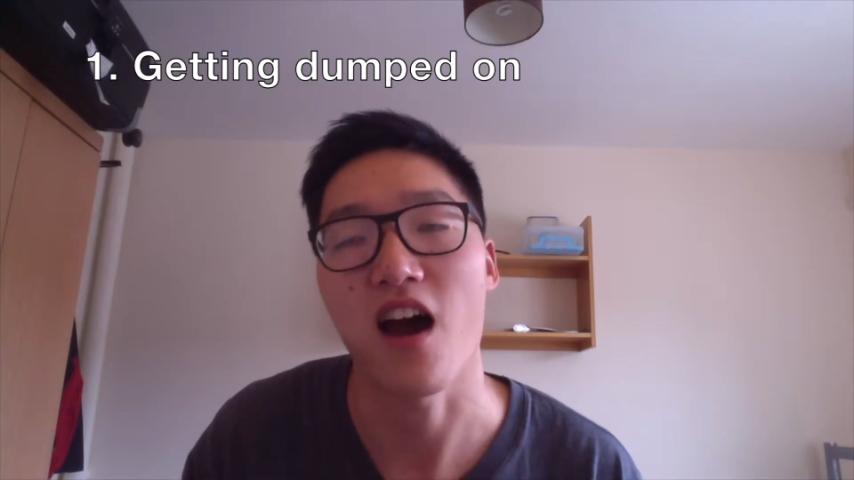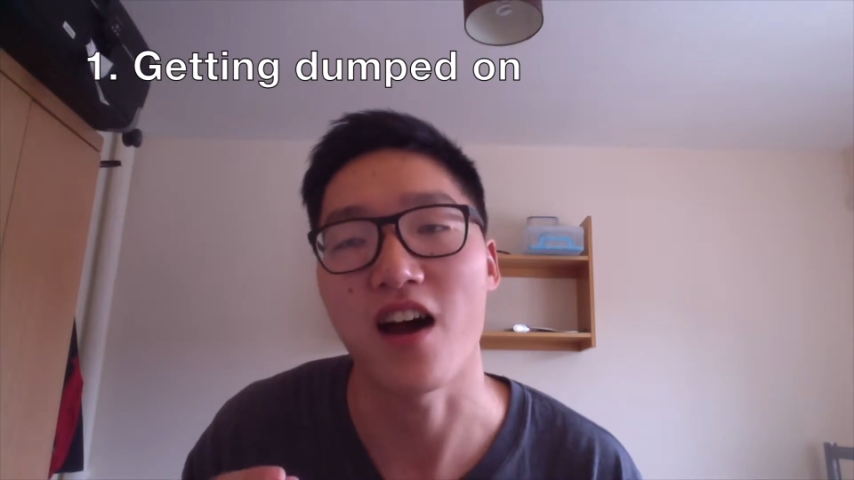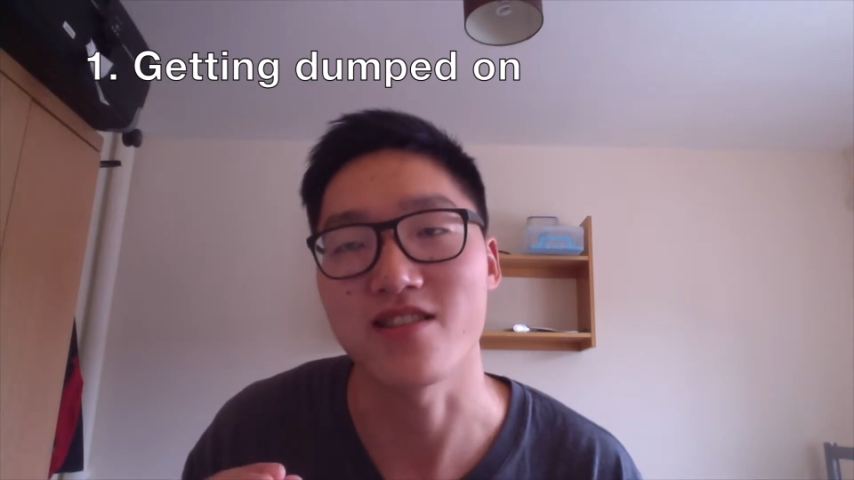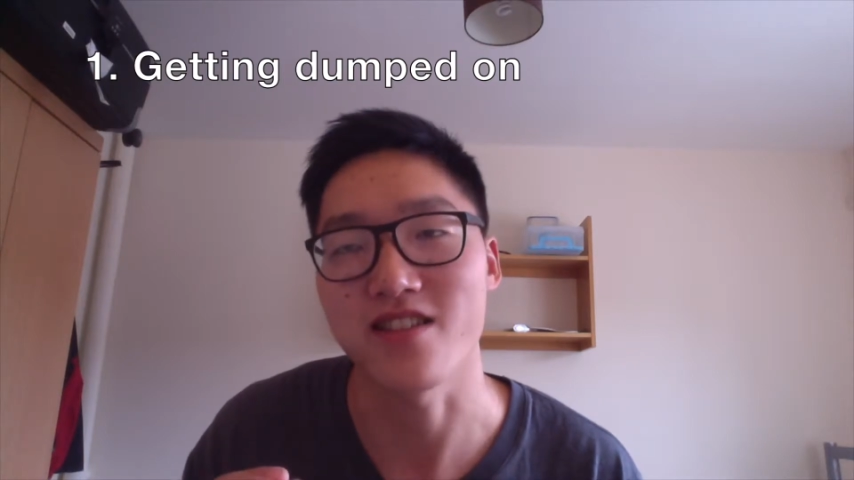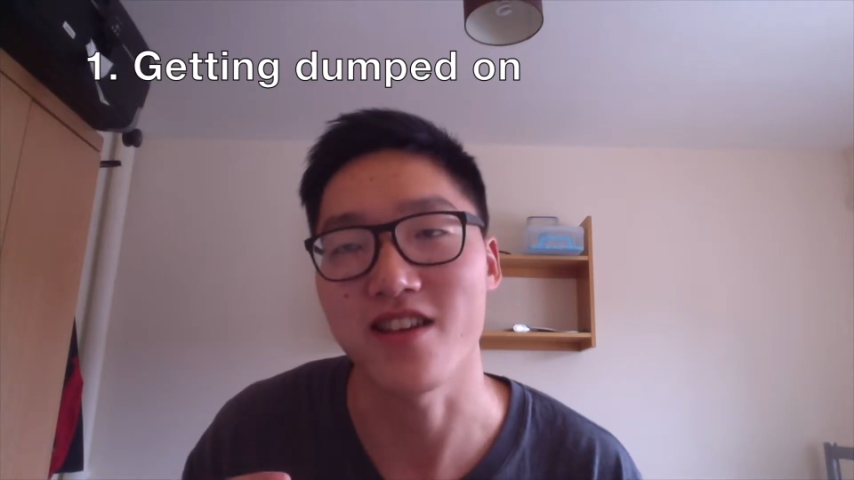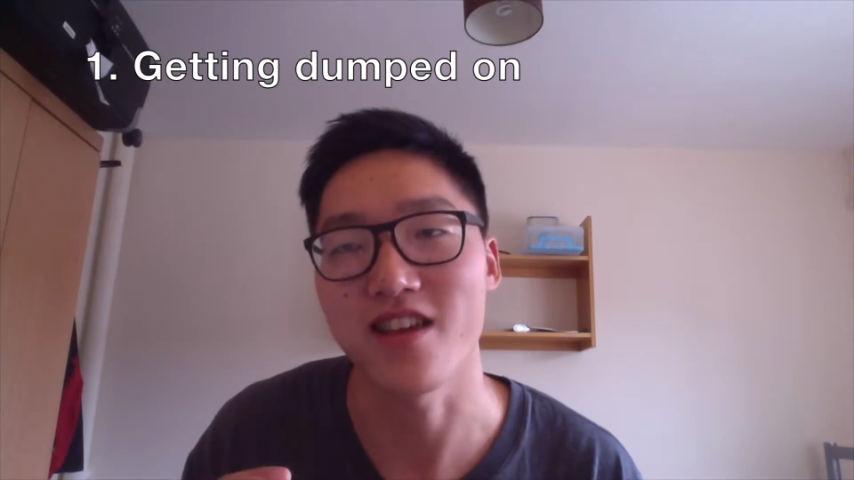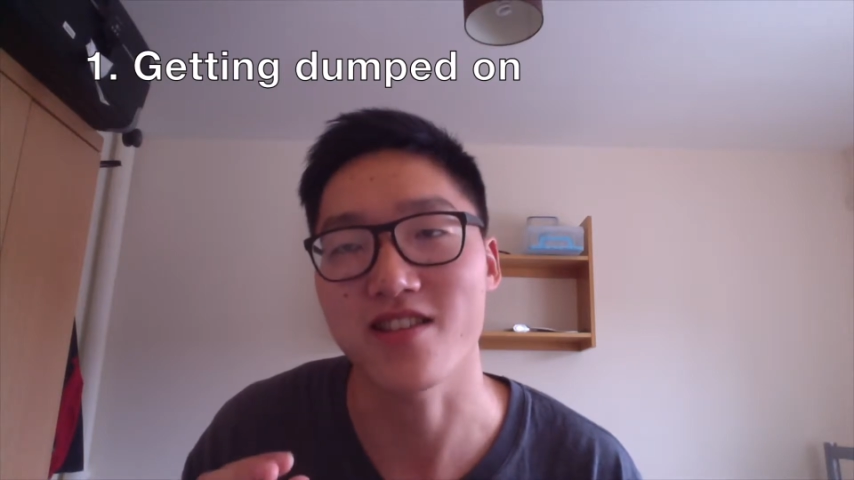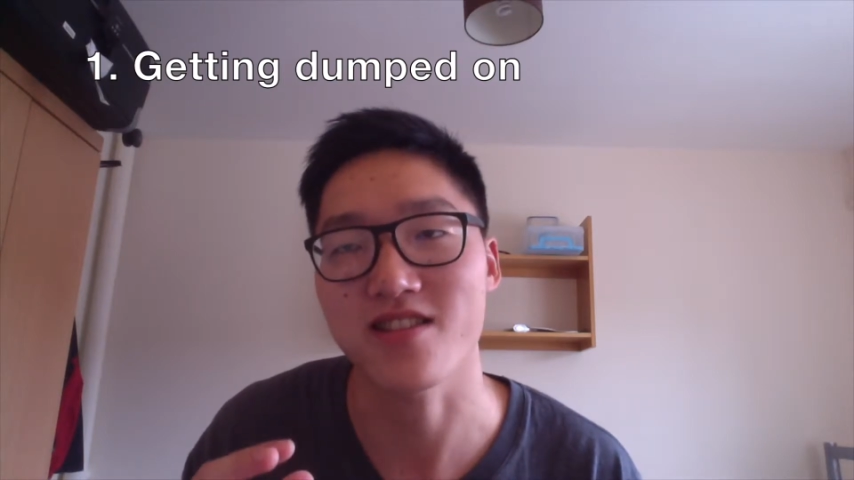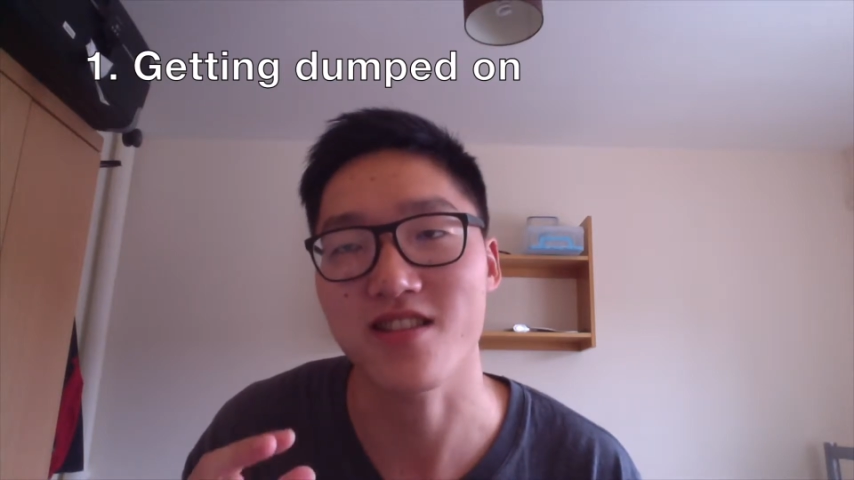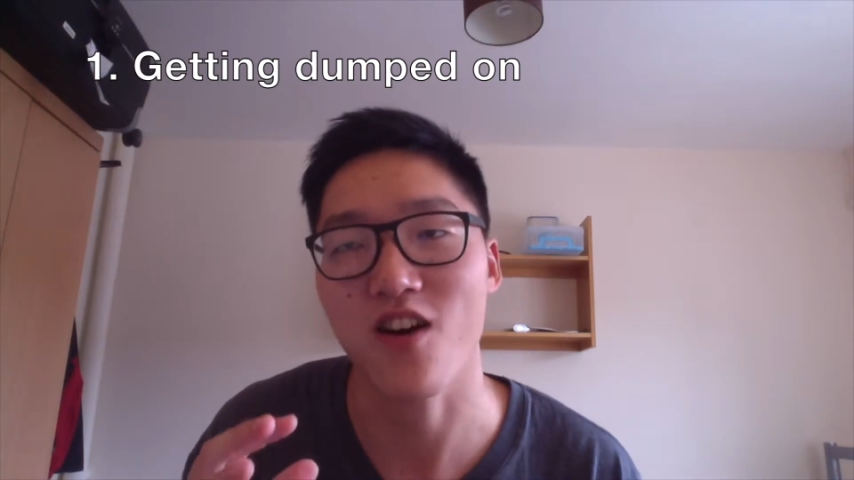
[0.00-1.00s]
and
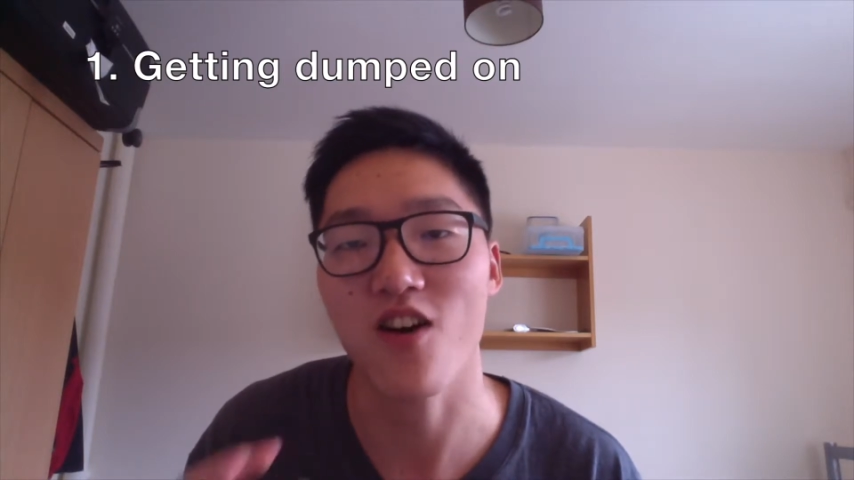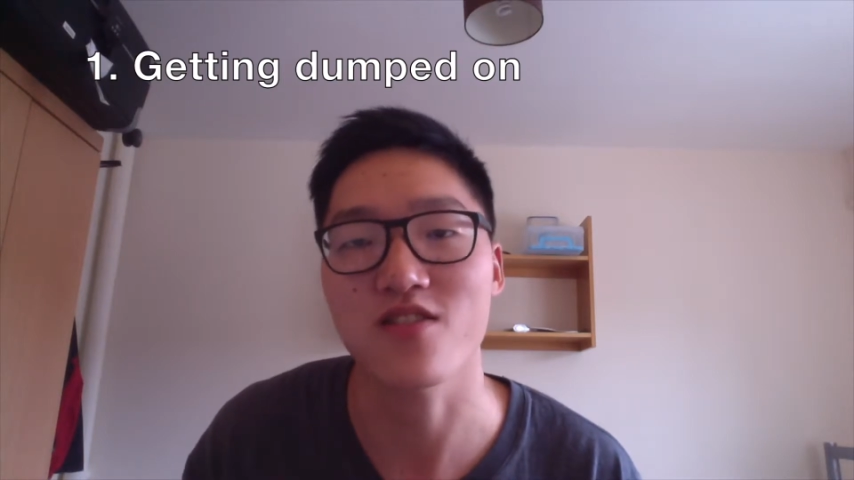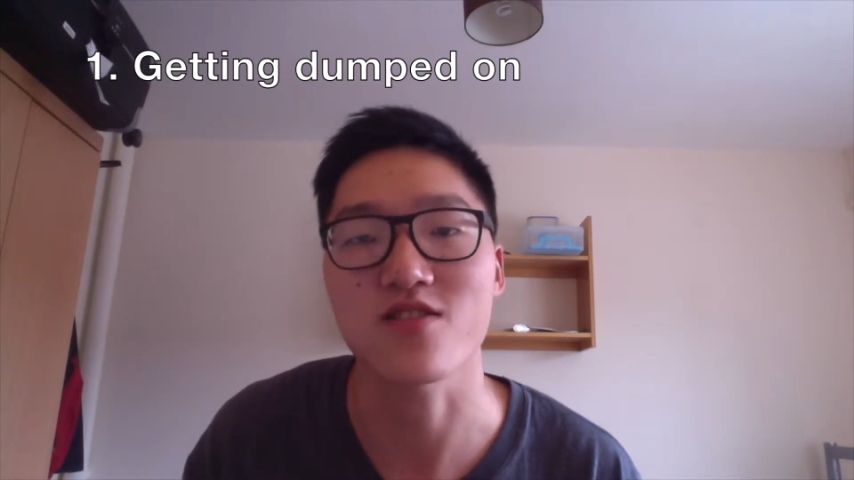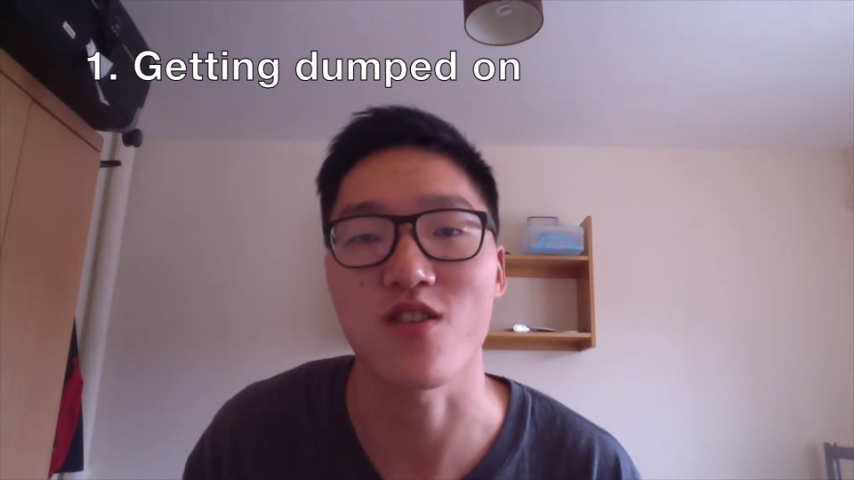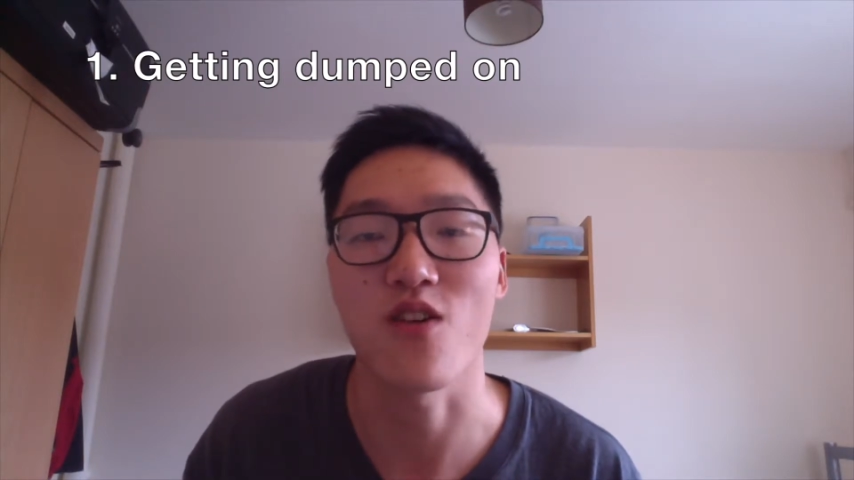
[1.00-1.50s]
it's hard to,